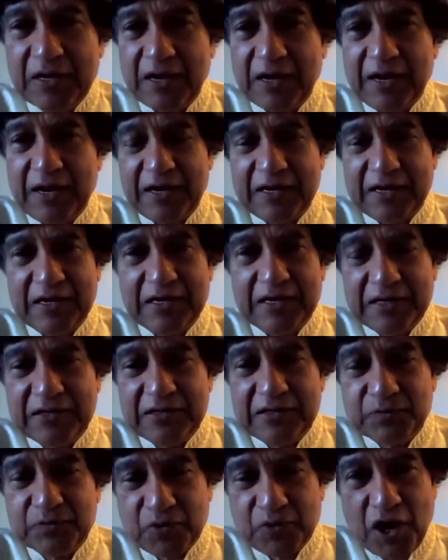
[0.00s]
it
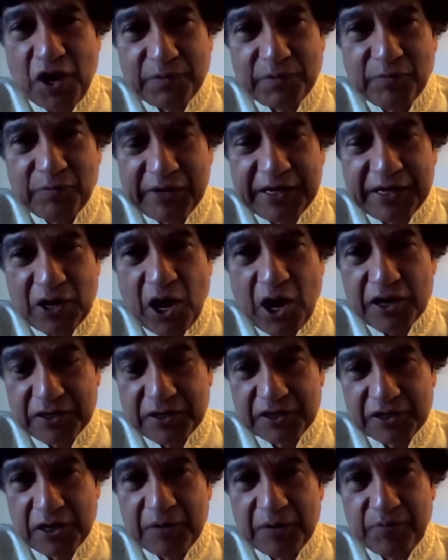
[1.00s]
is probably
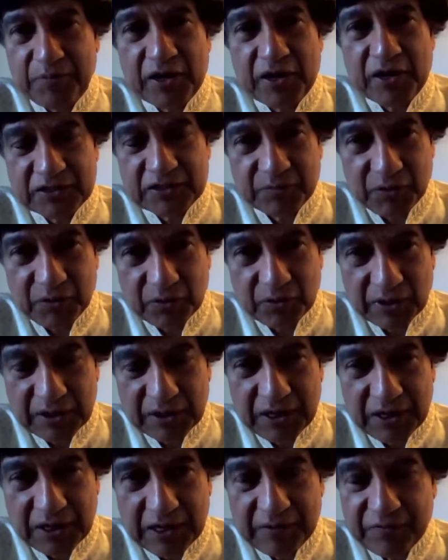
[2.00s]
not possible
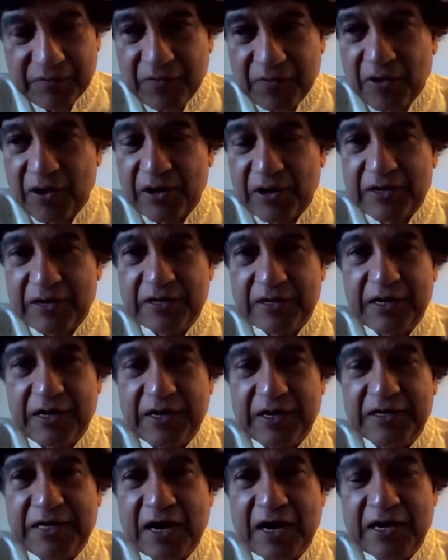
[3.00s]

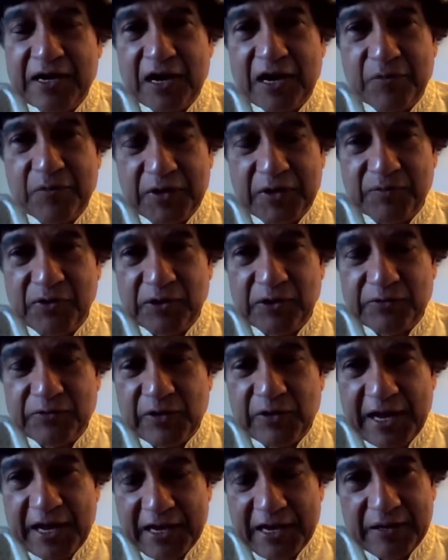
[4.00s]
for younger people
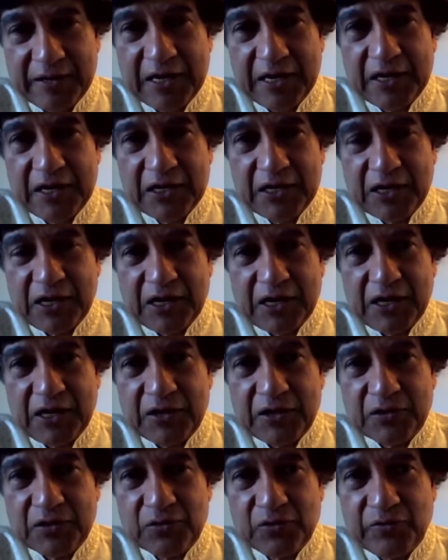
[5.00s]
today
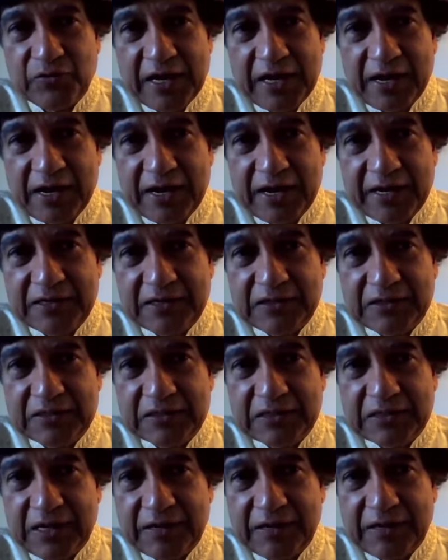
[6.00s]
to
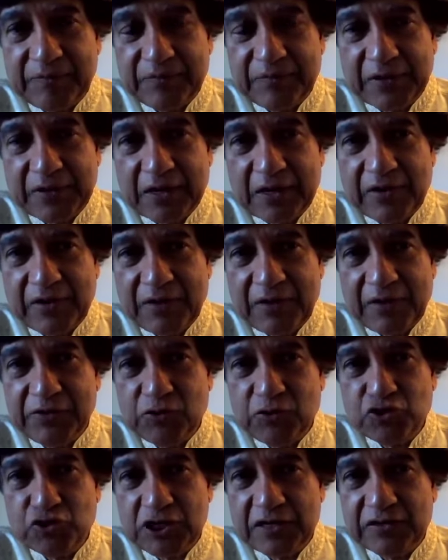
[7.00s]
realize
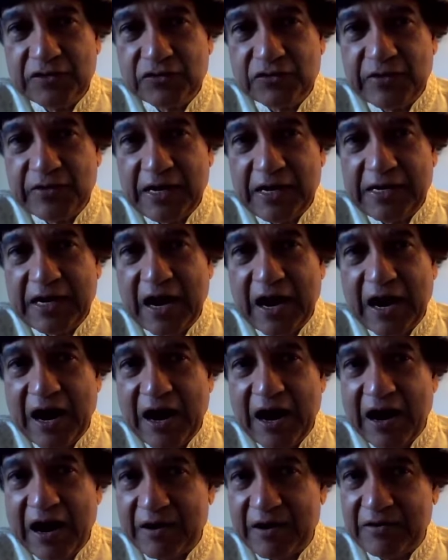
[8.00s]
revolutions really
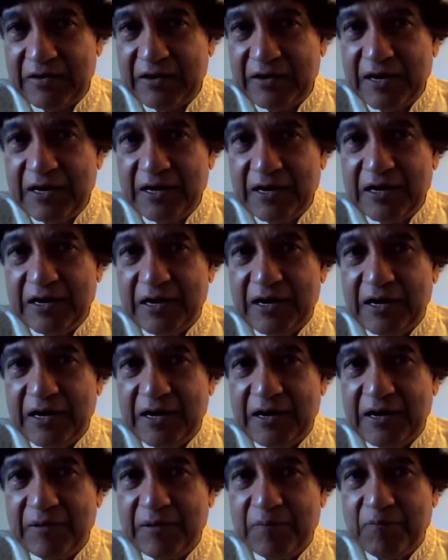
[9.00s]
are
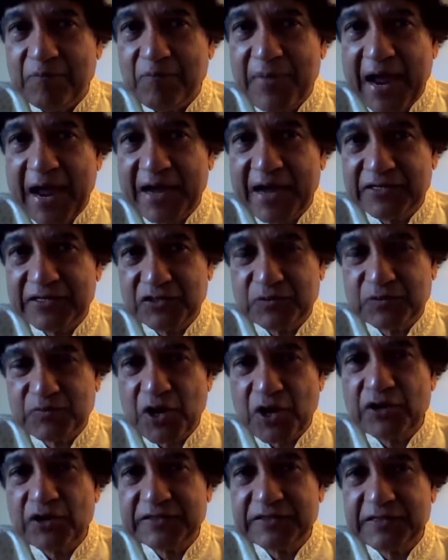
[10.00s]
mass
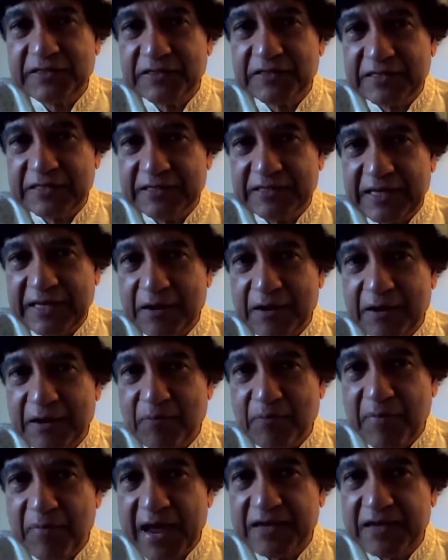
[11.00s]
processes
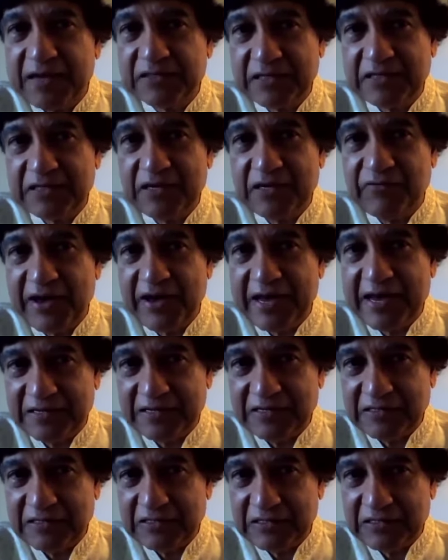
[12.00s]
and mass
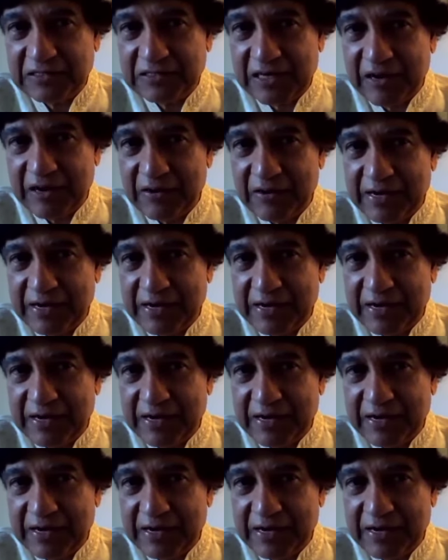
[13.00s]
events.